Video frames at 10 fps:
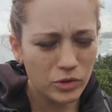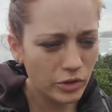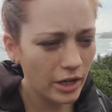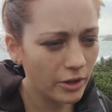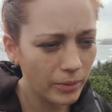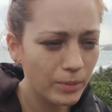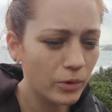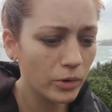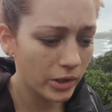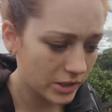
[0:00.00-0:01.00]
to the other
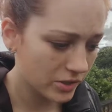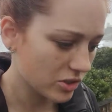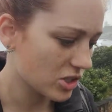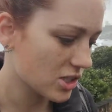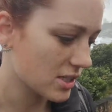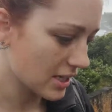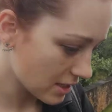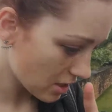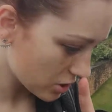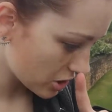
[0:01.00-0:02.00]
people who are in solutions and
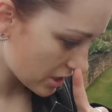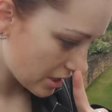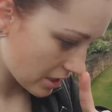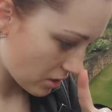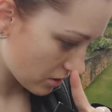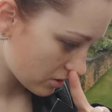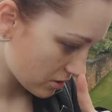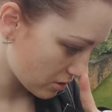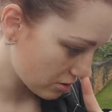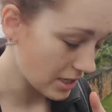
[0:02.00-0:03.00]
technology, and
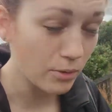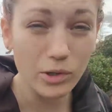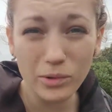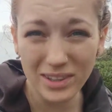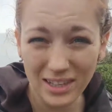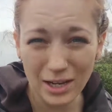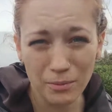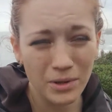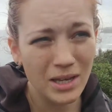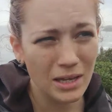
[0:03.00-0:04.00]
also network with
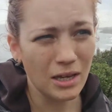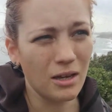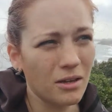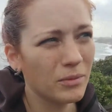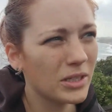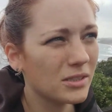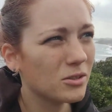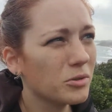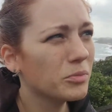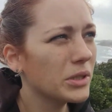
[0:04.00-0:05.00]
them, because
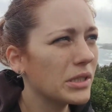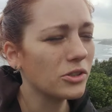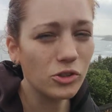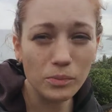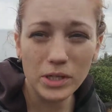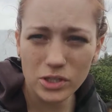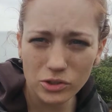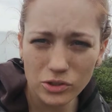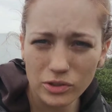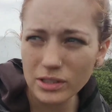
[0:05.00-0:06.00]
they'll be
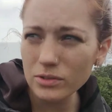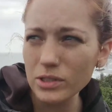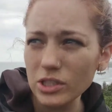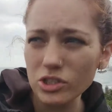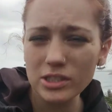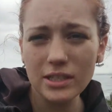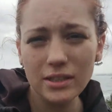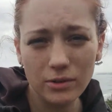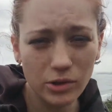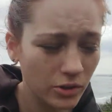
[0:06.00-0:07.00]
instrumental to this retention
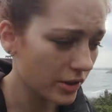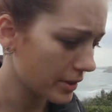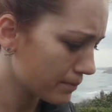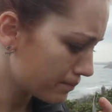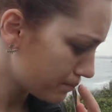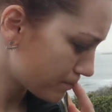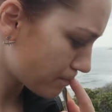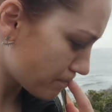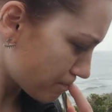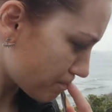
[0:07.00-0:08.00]
study that we're doing.
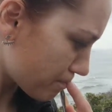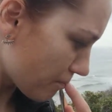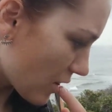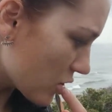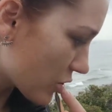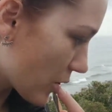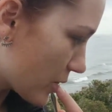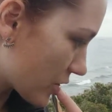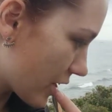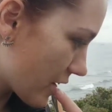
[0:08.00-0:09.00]
So I've
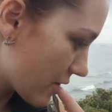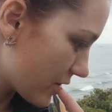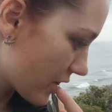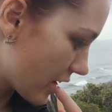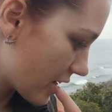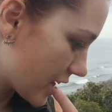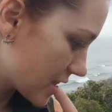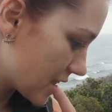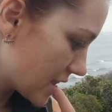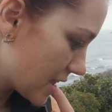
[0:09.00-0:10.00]
been trying to figure out how to get
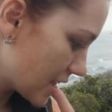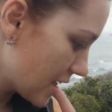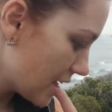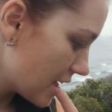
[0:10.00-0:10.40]
to London.